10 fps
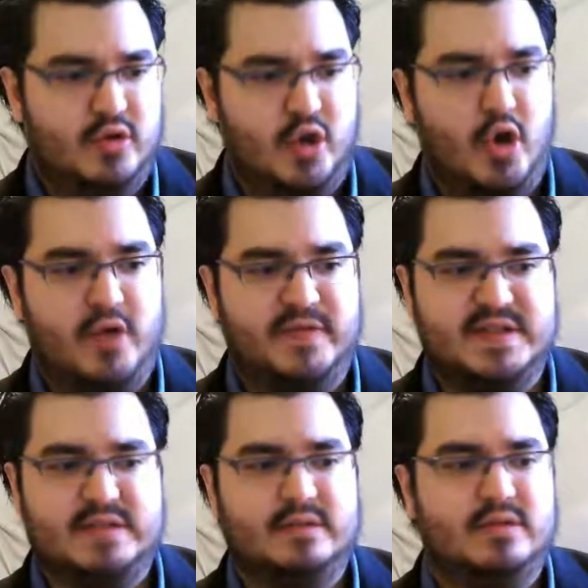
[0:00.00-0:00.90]

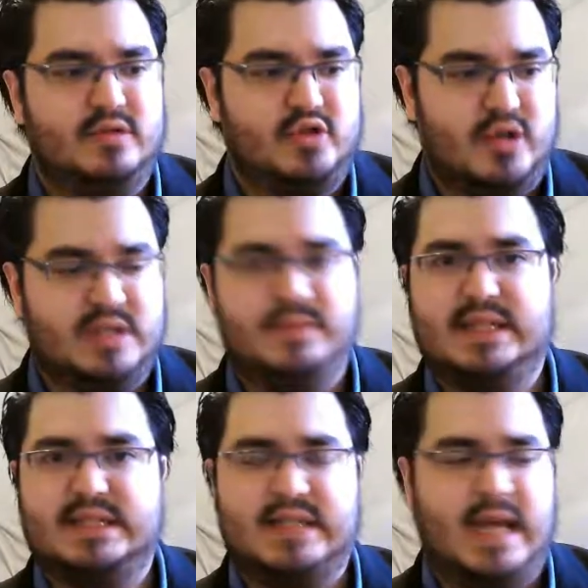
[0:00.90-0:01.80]
nerves,
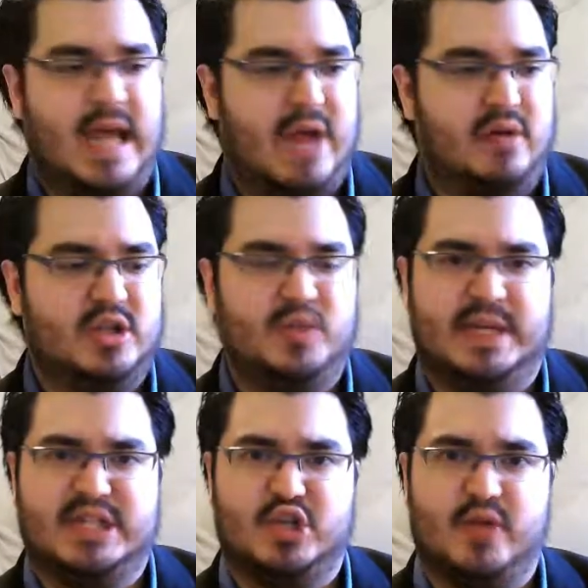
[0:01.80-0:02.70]
transmits, area to be
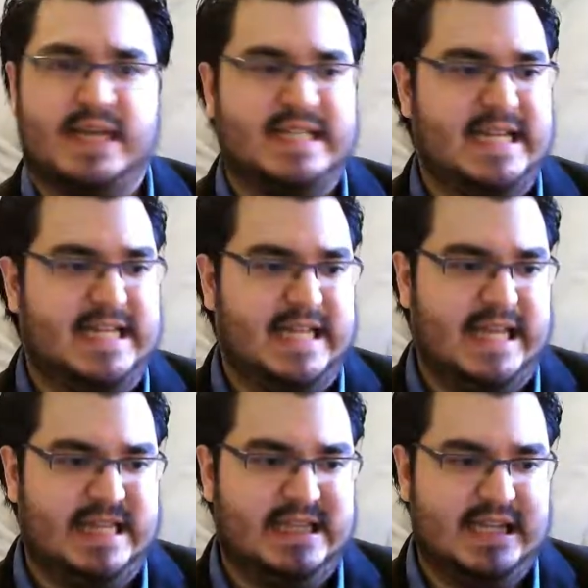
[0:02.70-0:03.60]
integrated
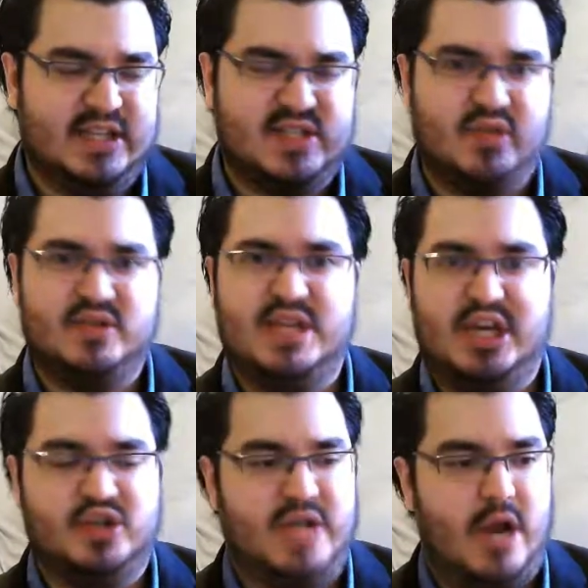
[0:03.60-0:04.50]
in the
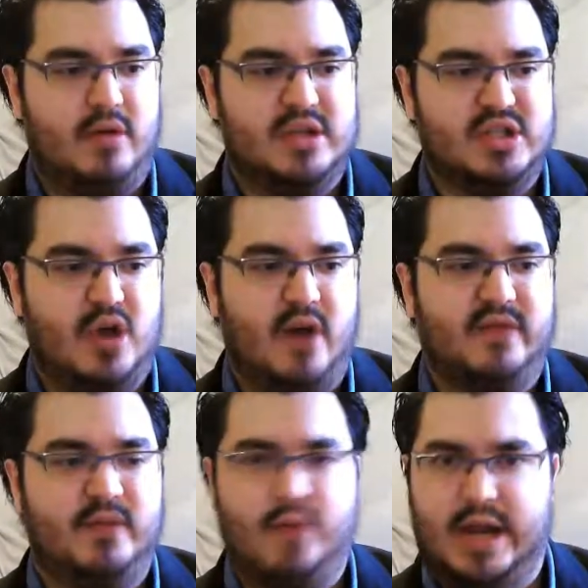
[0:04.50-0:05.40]
association areas
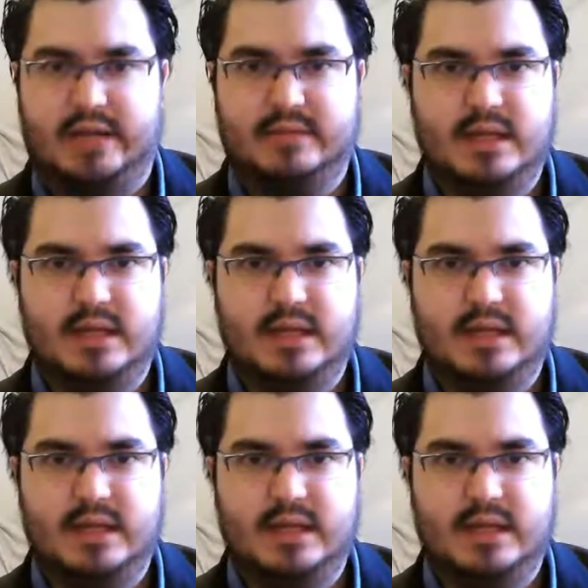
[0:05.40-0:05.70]
of the brain,